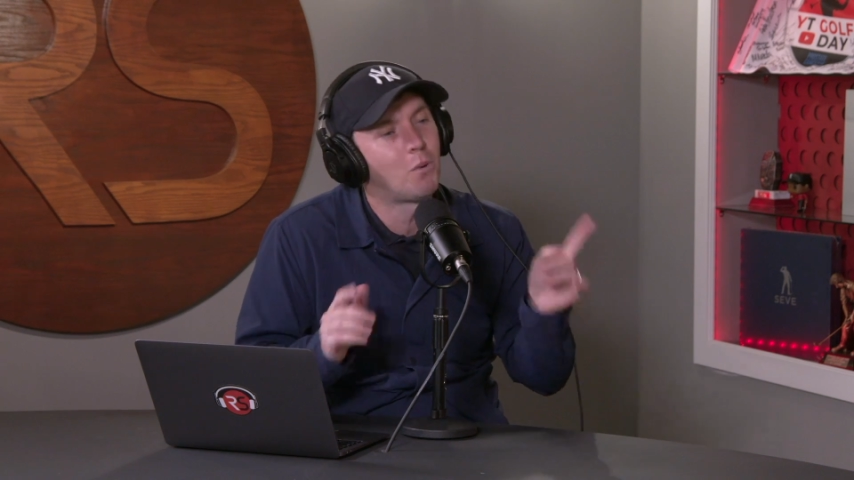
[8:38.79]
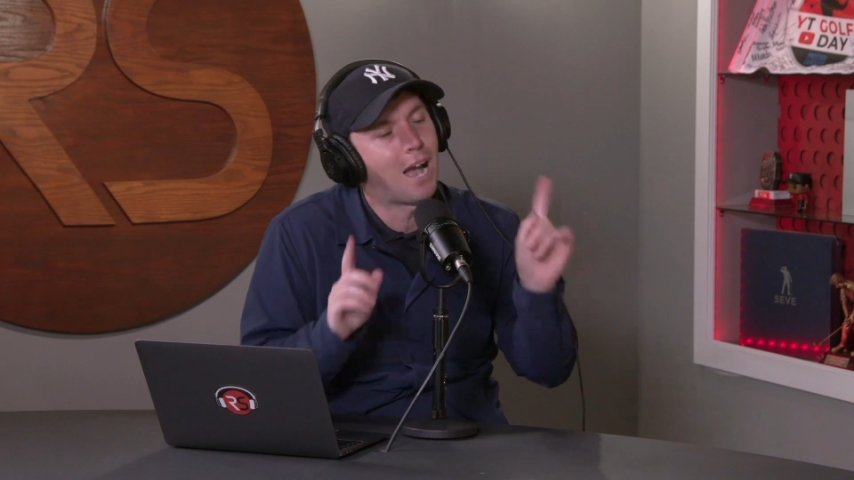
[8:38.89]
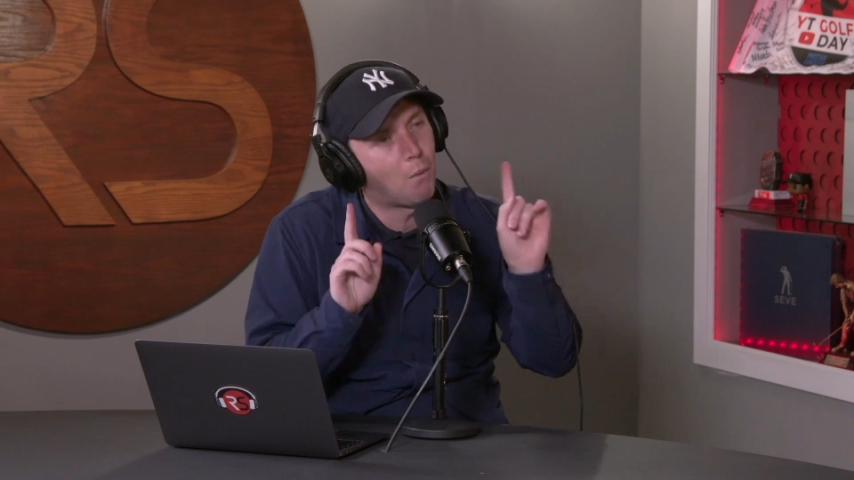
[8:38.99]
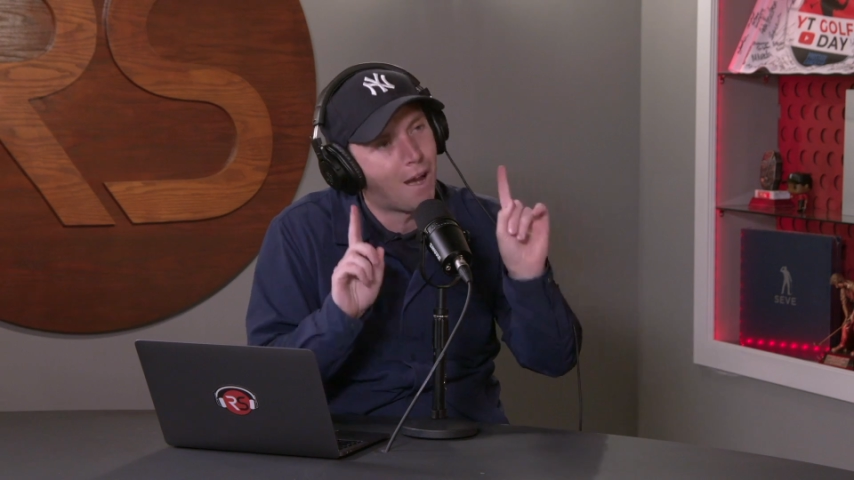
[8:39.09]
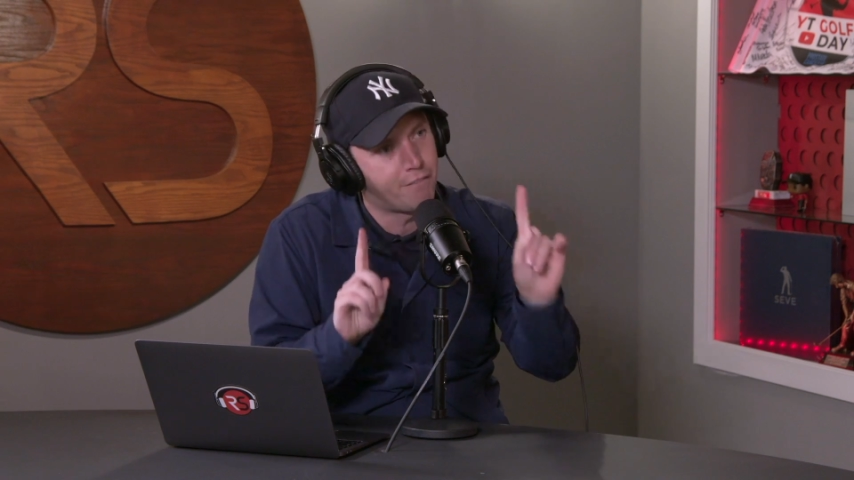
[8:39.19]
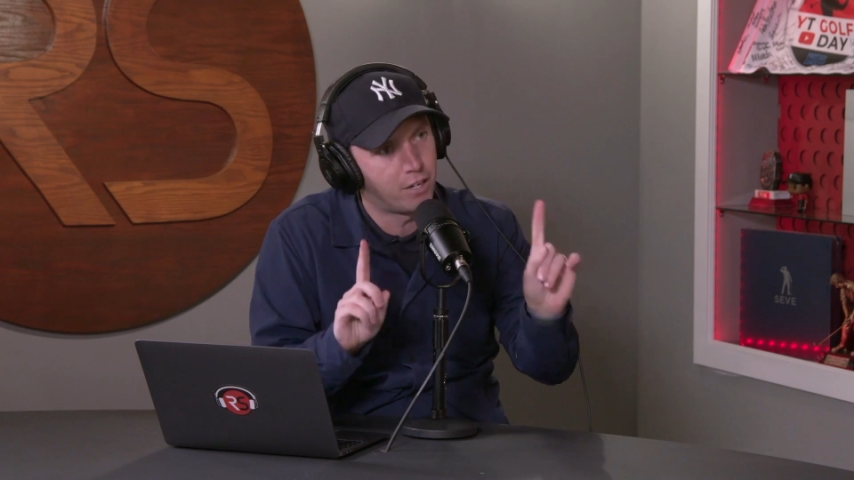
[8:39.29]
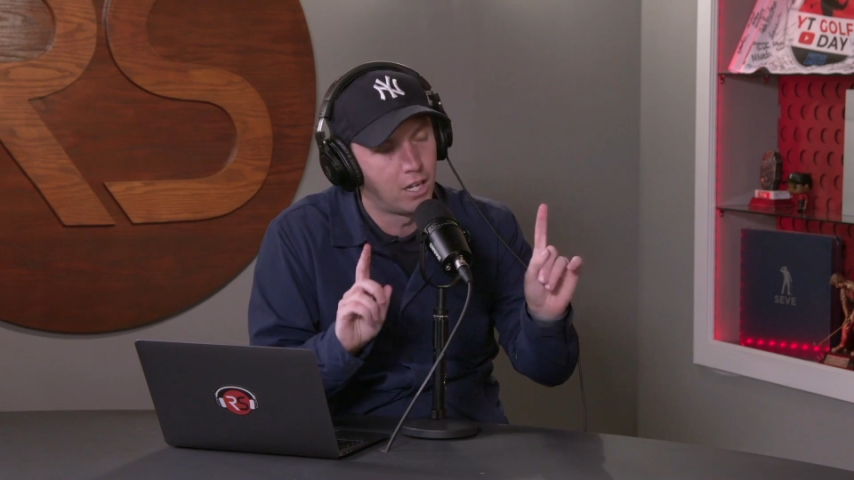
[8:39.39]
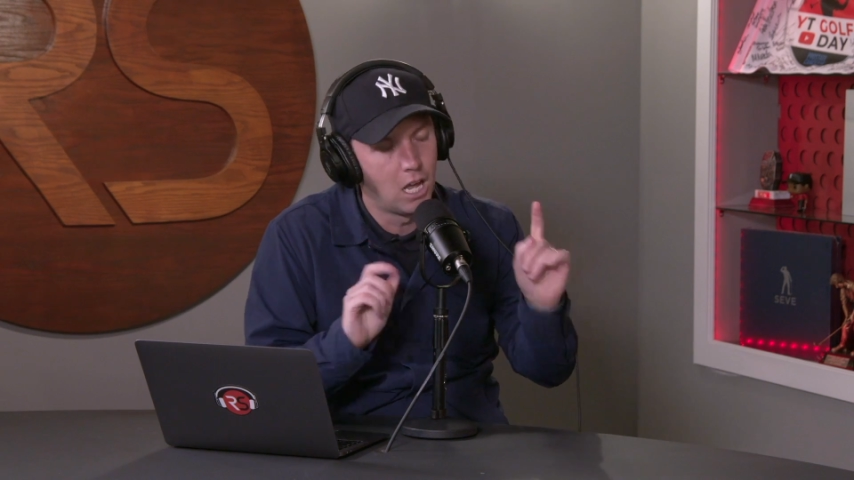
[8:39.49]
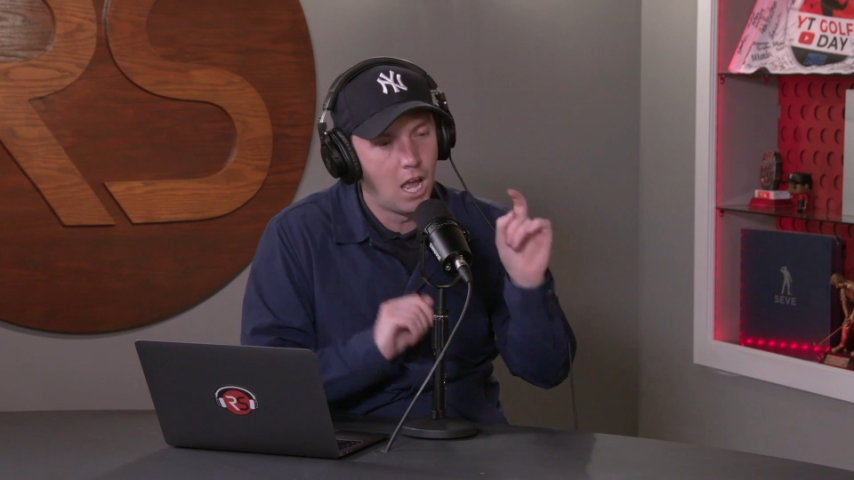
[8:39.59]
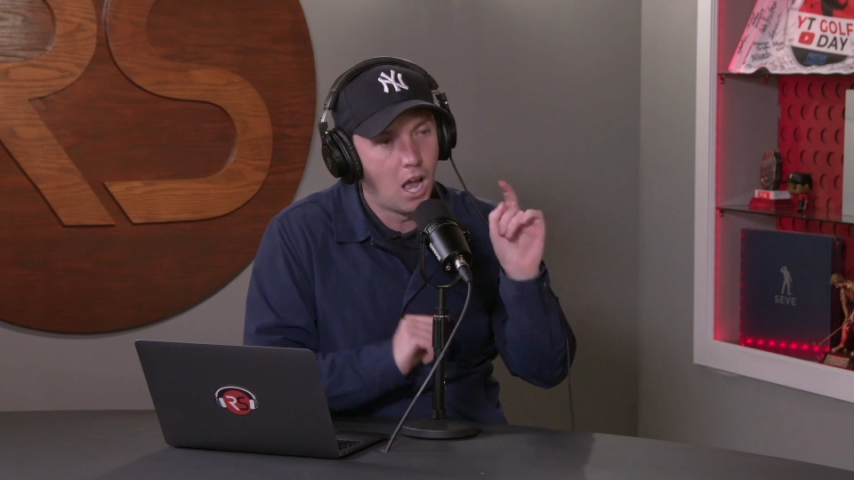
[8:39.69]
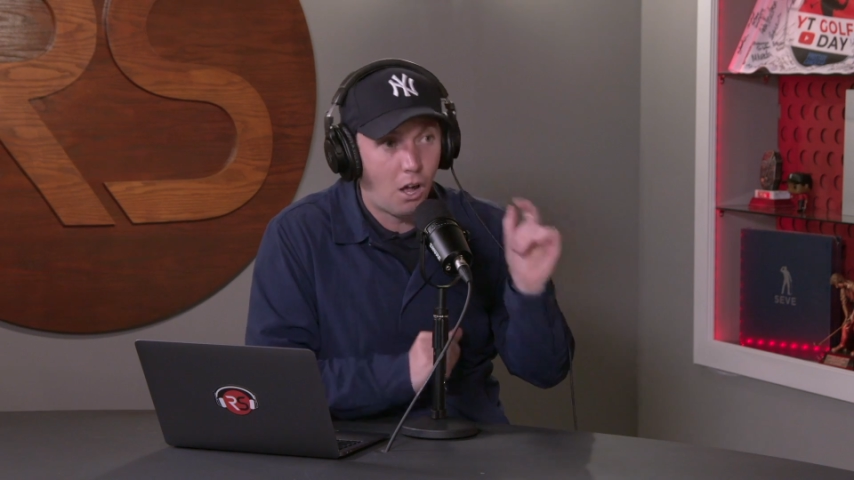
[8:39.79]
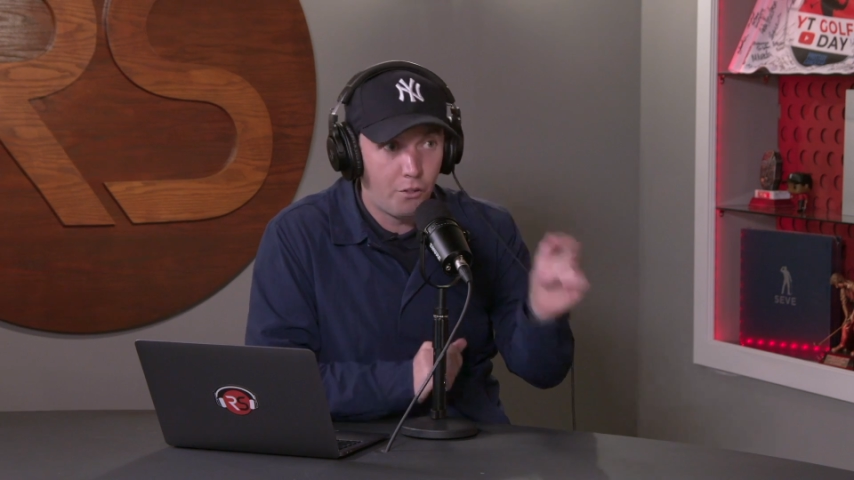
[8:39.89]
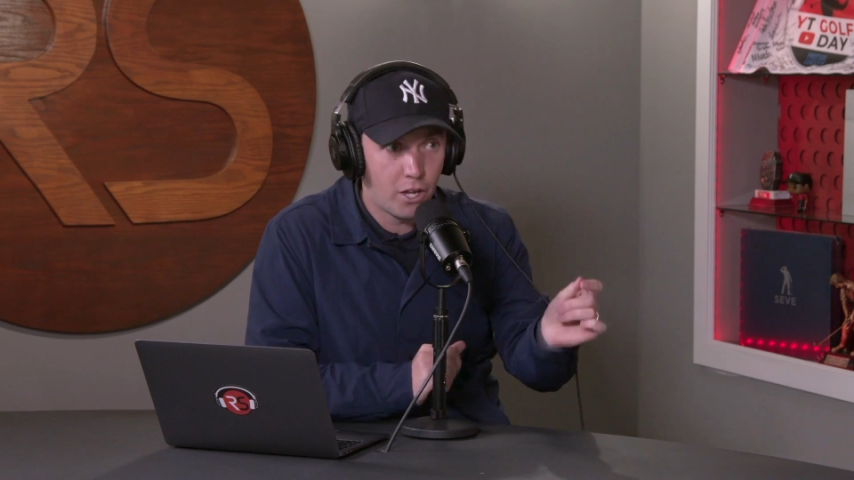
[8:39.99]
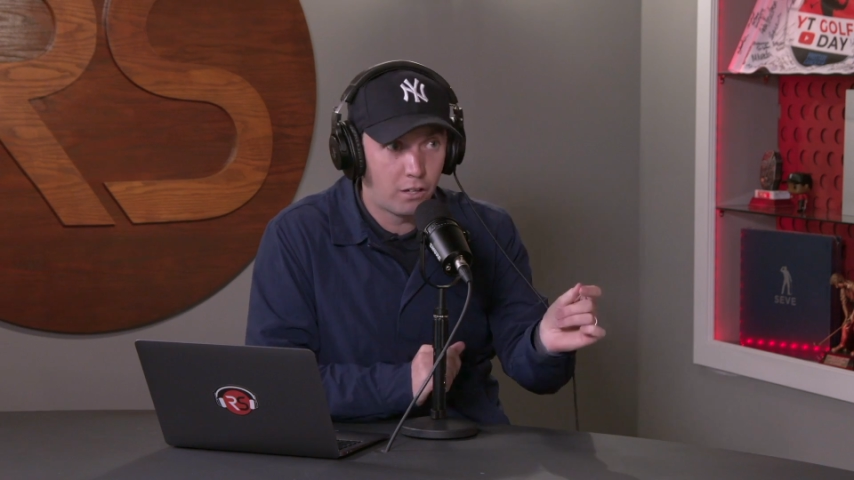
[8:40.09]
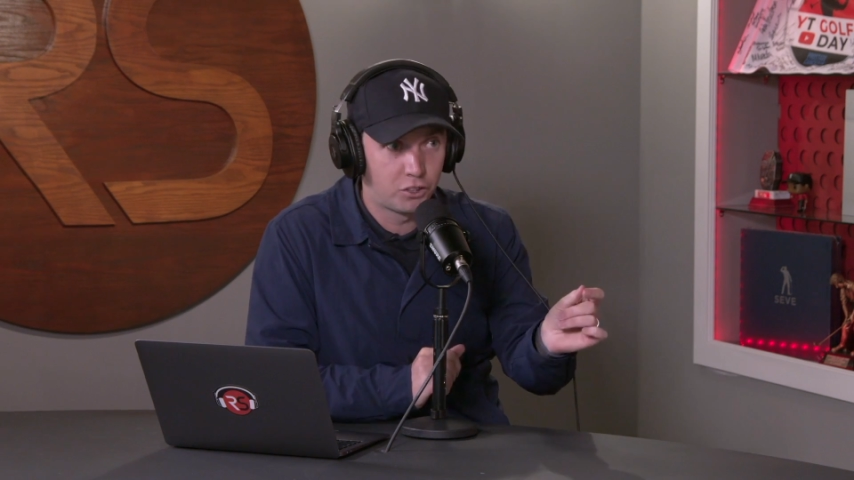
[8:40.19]
However,
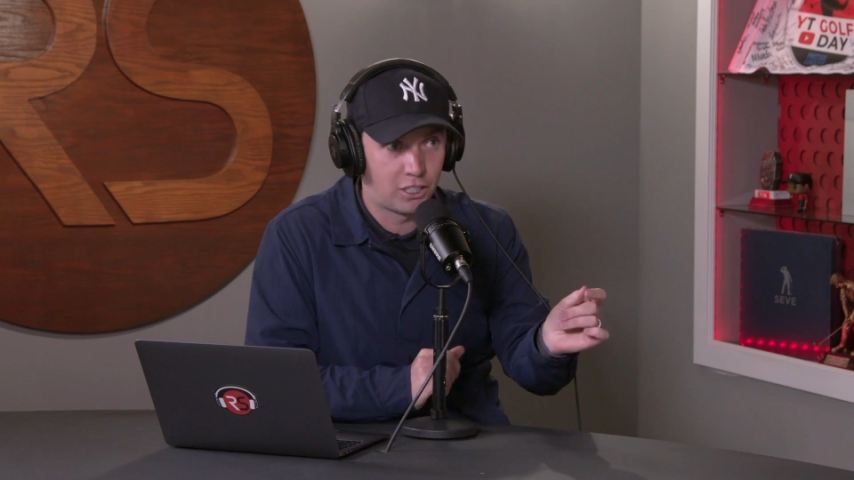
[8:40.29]
on the off